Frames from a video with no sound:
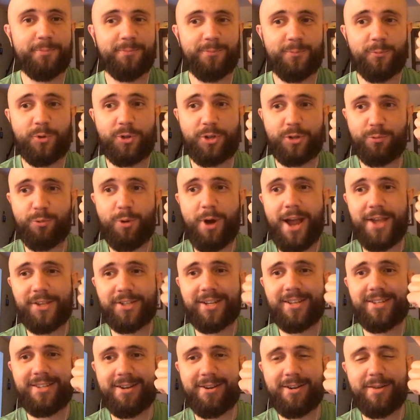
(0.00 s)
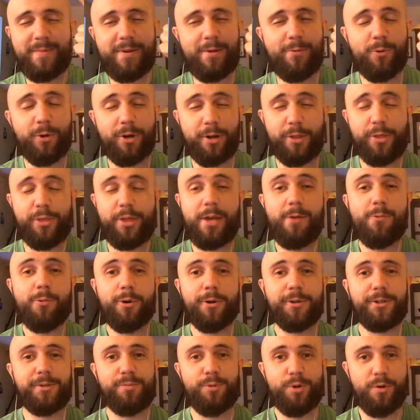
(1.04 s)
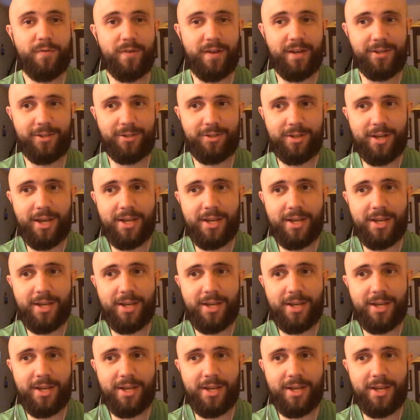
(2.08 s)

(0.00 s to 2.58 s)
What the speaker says: which is why it's considered to be one of the worst movies.